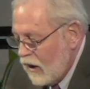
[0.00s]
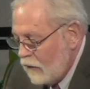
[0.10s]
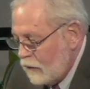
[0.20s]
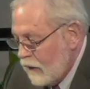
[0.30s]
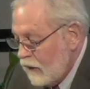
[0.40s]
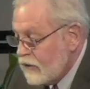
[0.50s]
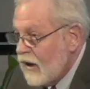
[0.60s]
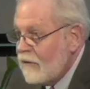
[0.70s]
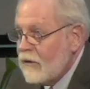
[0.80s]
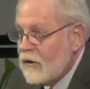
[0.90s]
of
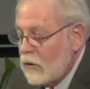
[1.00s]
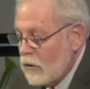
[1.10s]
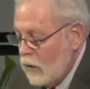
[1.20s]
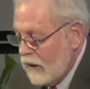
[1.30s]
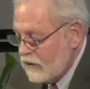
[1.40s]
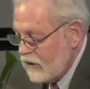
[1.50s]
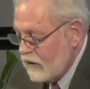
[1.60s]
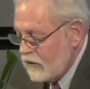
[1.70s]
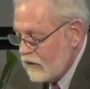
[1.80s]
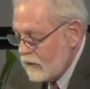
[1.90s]
philosophical
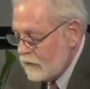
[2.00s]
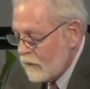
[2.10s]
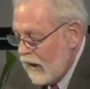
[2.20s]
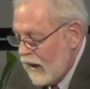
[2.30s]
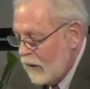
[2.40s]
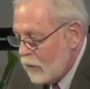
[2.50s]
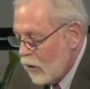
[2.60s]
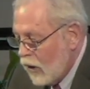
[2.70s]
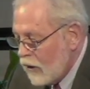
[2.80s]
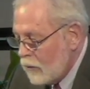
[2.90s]
questions, a
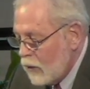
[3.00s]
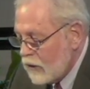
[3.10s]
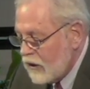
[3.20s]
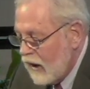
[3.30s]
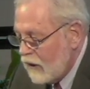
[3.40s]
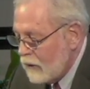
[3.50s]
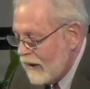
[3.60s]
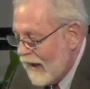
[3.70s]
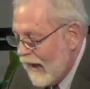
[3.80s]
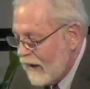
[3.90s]
broader, more
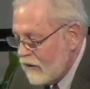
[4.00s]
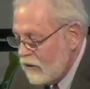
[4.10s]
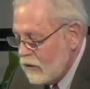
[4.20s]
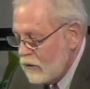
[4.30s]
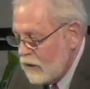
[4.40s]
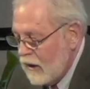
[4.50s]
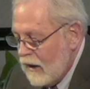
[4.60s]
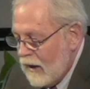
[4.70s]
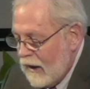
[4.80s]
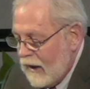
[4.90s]
tolerant attitude,
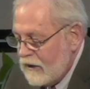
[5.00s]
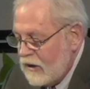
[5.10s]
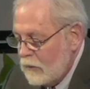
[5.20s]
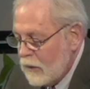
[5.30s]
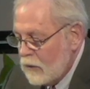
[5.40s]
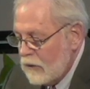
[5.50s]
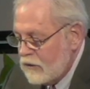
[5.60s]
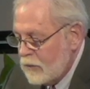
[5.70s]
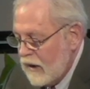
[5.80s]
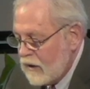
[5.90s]
a deeper
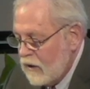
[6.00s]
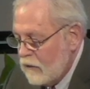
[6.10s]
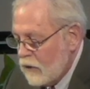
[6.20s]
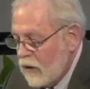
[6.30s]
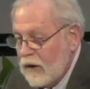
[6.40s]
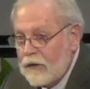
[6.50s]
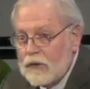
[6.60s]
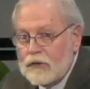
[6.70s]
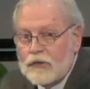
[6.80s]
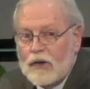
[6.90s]
respect for
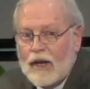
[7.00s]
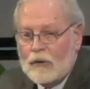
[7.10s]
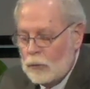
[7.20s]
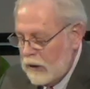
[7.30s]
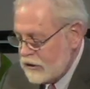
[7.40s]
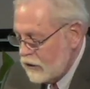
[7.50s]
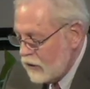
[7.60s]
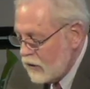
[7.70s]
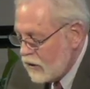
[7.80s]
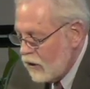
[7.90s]
others, a
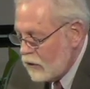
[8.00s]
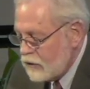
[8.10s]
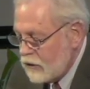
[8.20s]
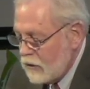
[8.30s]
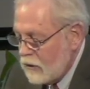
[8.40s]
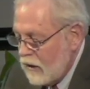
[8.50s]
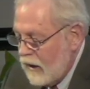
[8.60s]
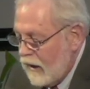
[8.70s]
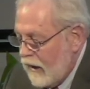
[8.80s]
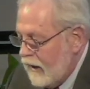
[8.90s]
richer culture,
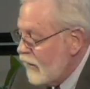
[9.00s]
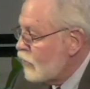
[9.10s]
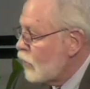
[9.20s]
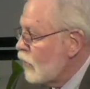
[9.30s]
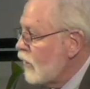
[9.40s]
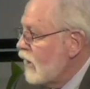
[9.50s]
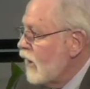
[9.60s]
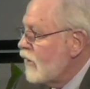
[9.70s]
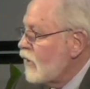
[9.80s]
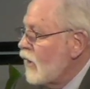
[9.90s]
and a truly
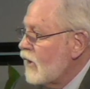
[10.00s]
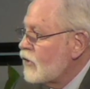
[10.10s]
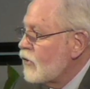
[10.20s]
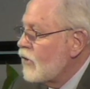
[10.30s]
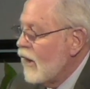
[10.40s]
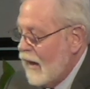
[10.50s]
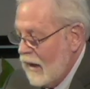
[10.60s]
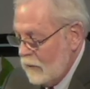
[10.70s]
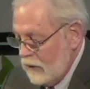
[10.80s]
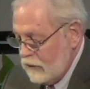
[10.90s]
intellectual
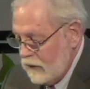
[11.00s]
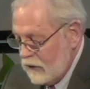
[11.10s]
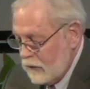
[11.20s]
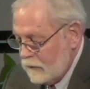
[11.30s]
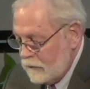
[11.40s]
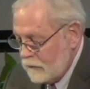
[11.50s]
atmosphere.